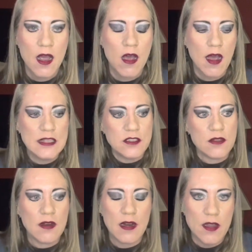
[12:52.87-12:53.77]
all right,
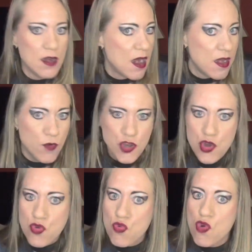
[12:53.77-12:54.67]
so you
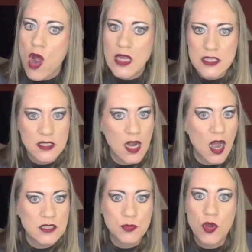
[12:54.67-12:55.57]
trust
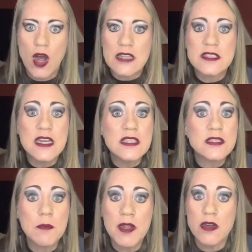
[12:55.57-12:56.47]
God's process.
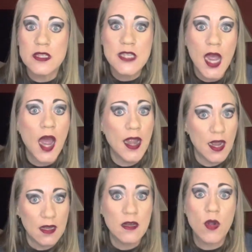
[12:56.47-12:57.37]
I'm here to tell
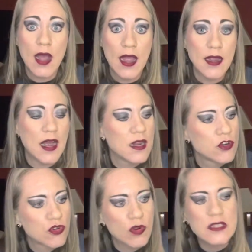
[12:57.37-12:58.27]
you, okay? You gotta
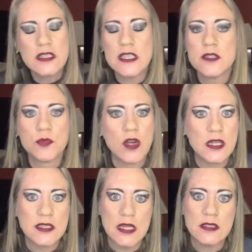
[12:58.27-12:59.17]
trust His
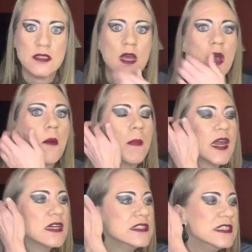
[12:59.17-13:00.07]
process
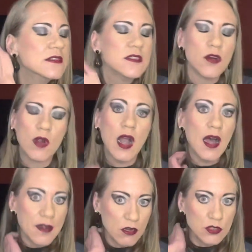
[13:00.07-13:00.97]
because you, you know
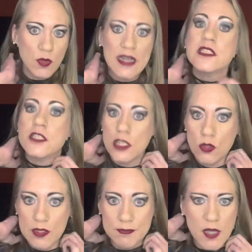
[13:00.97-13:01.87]
God knows what he's
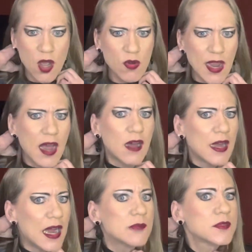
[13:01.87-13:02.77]
doing. Oh yeah,
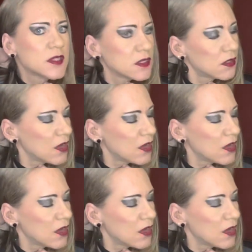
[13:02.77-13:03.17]
absolutely.